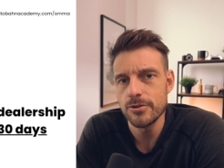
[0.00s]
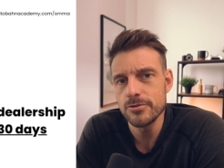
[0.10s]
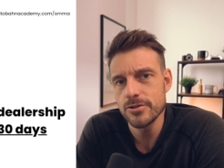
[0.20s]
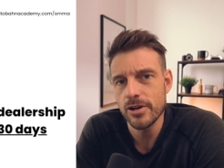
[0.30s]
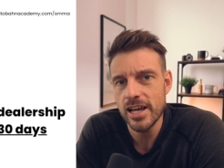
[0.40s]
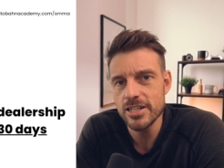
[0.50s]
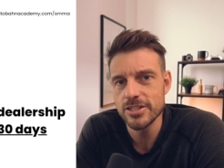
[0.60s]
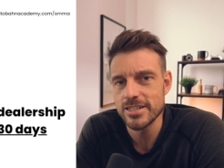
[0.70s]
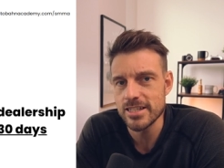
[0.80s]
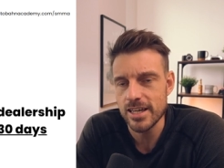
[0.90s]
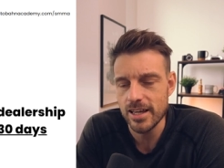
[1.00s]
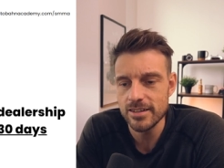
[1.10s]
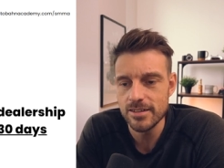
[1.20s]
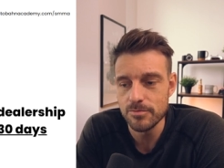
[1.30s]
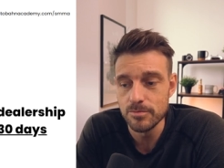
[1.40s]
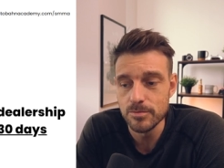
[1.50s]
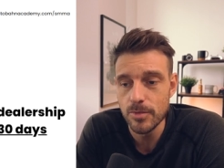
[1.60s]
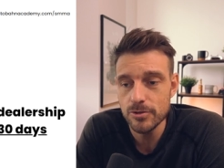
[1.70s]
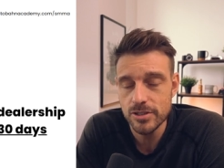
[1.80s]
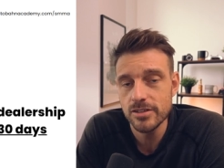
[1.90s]
Who's your agency? And
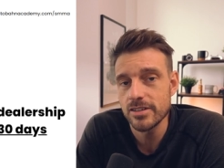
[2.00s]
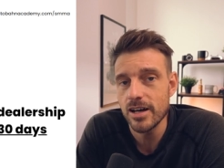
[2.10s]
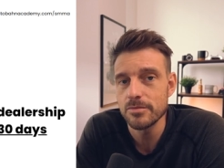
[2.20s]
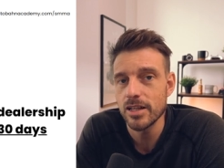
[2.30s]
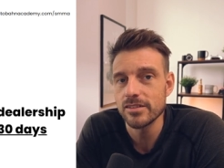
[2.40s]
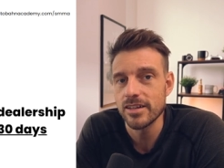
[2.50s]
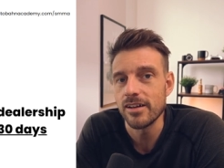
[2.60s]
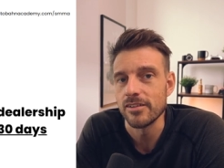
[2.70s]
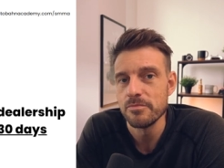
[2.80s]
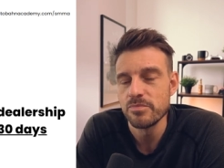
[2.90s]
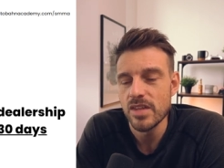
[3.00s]
most of the time they'll tell